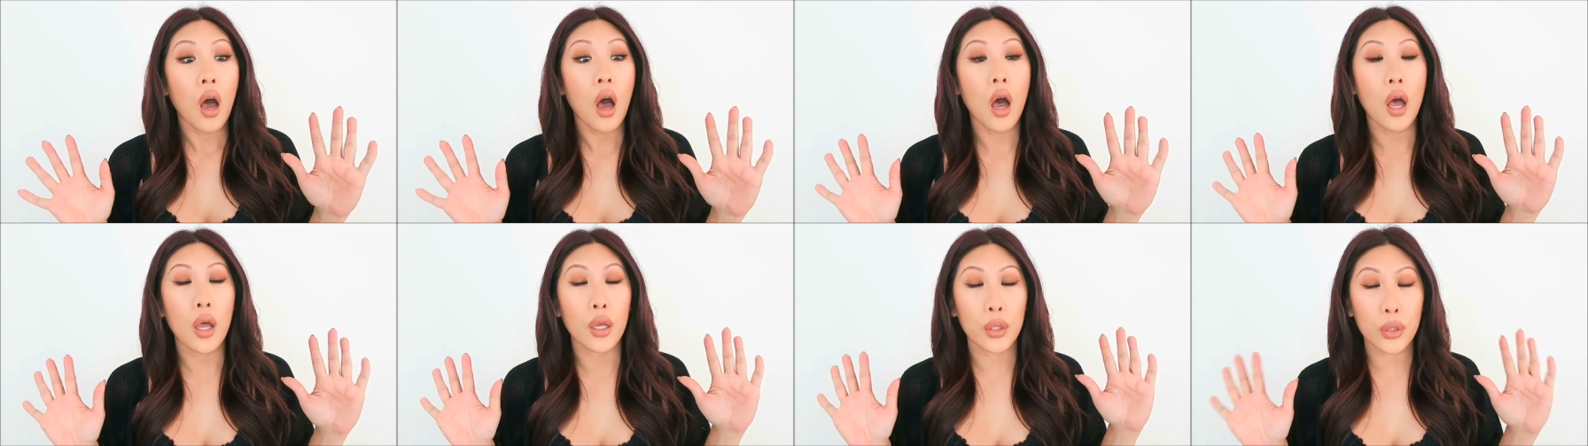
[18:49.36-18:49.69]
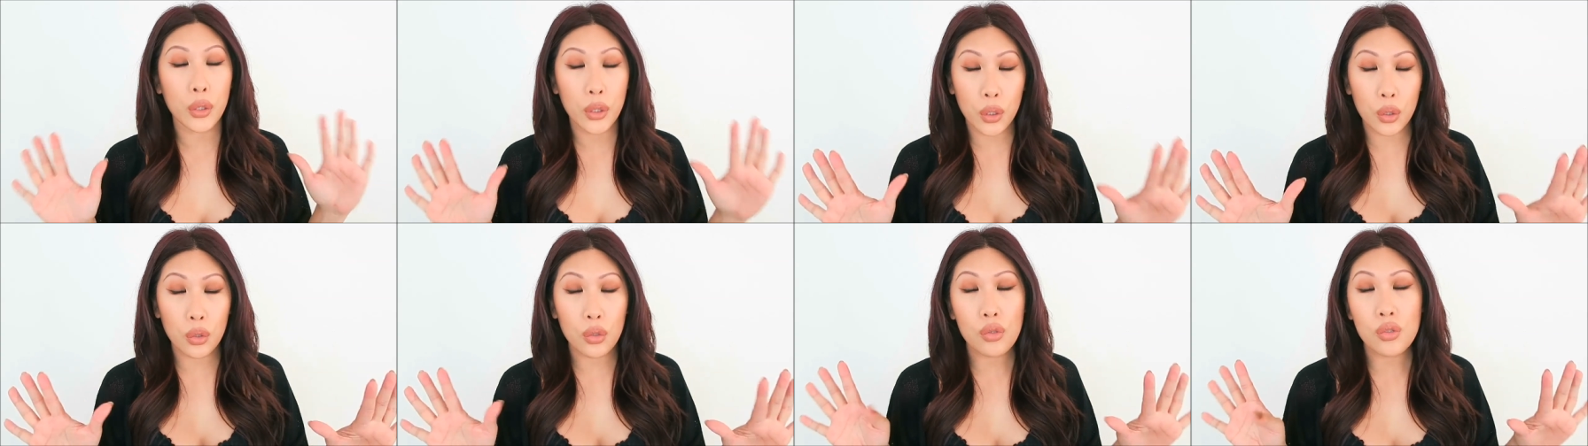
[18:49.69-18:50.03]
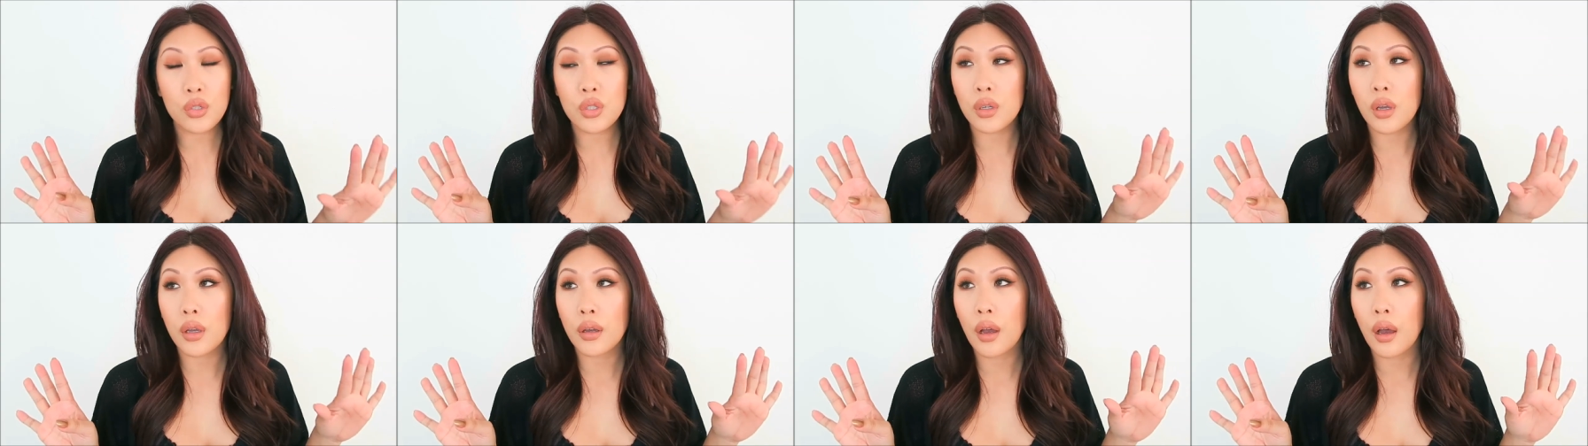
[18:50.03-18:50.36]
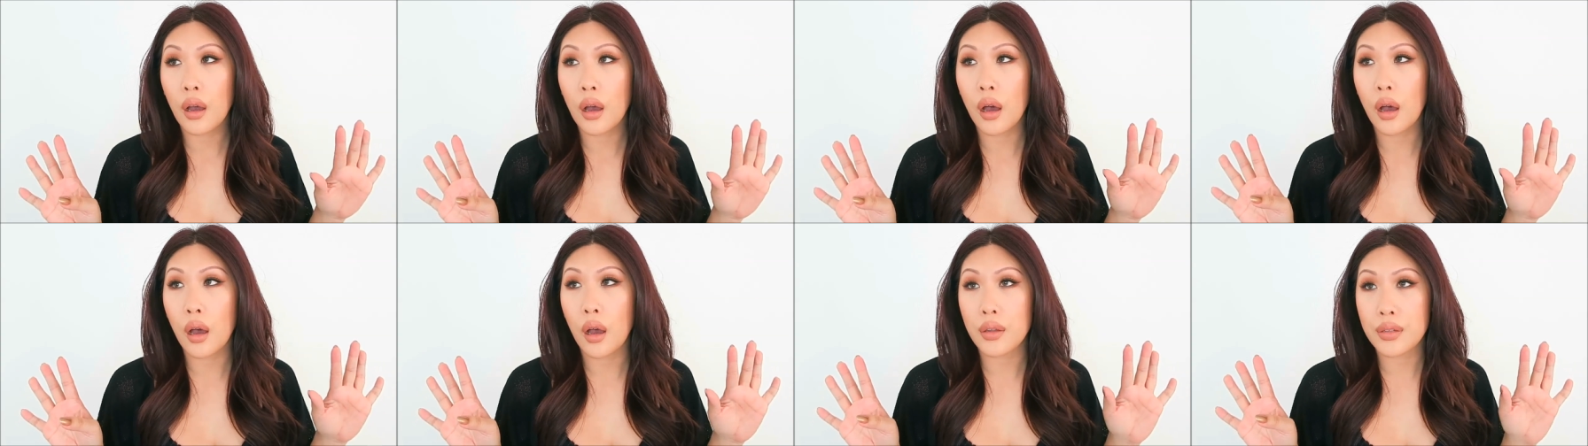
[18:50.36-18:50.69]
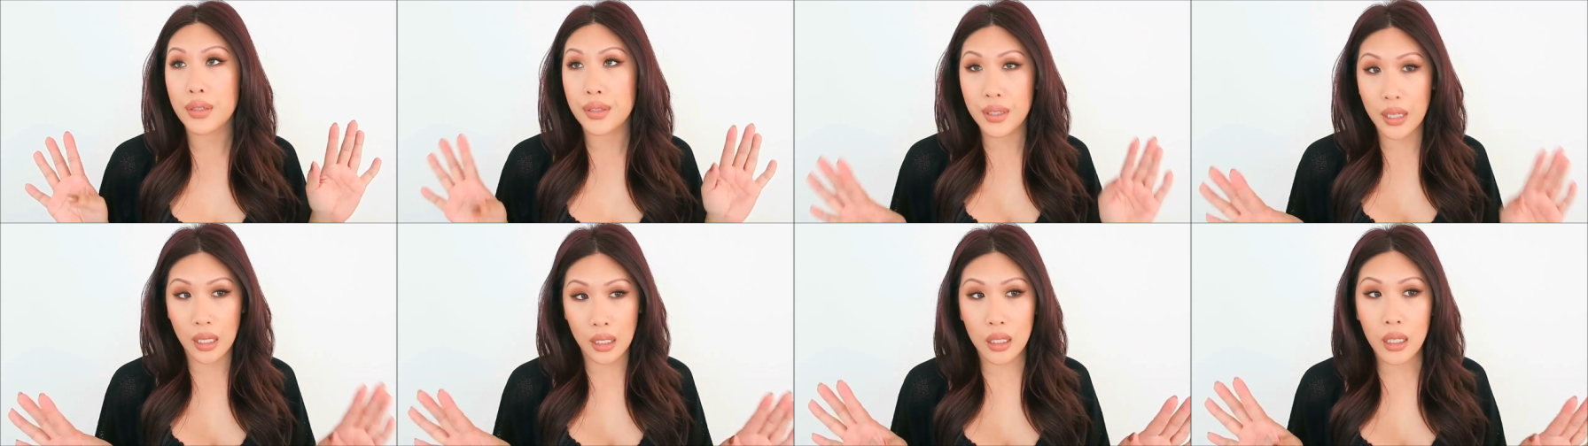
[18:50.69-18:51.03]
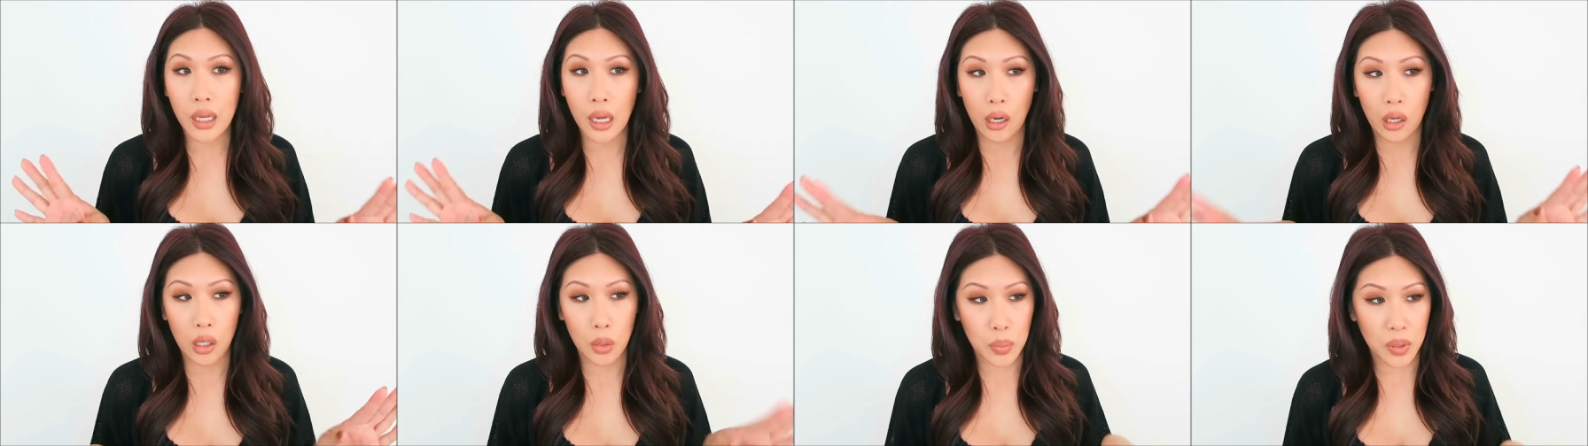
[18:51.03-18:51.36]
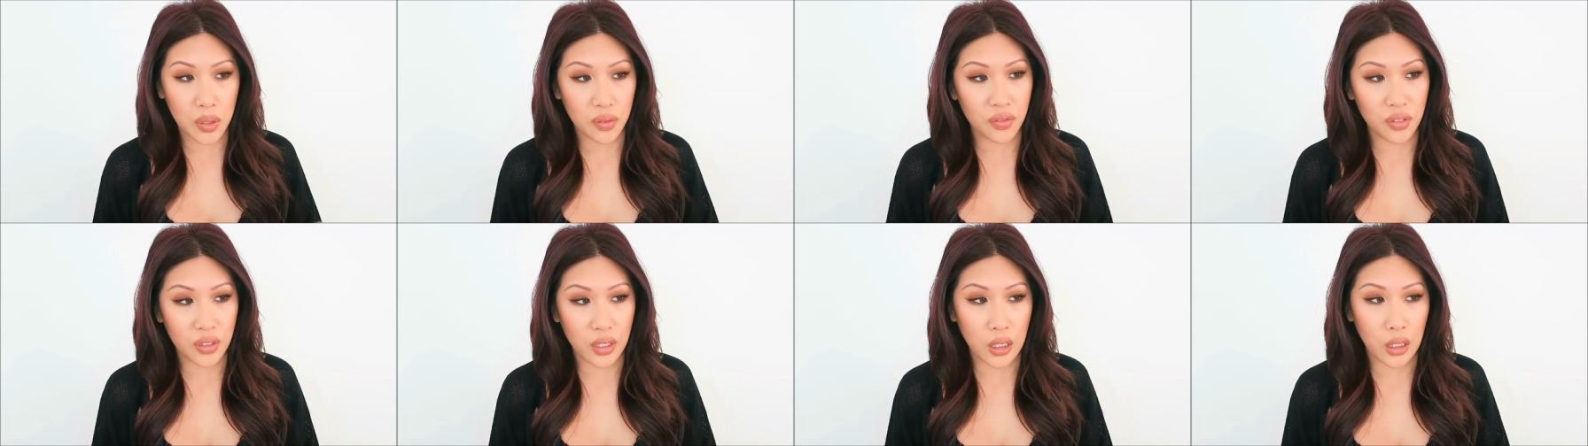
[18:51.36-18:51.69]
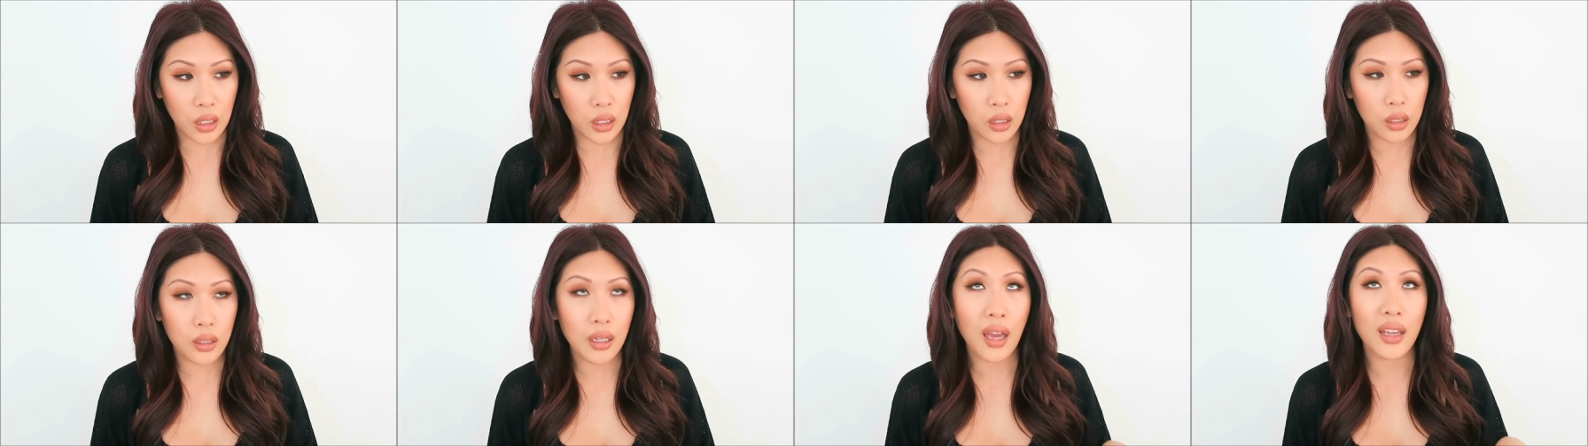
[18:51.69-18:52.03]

a huge skincare epiphany.